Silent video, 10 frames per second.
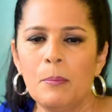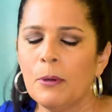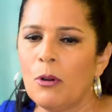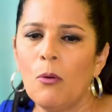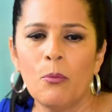
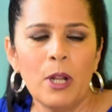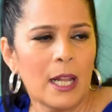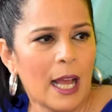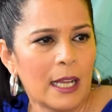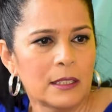people don't
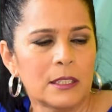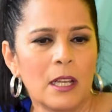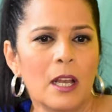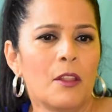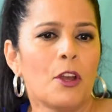realize
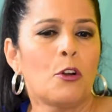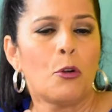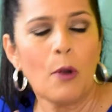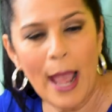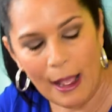the
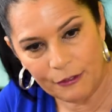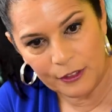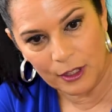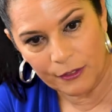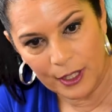craft of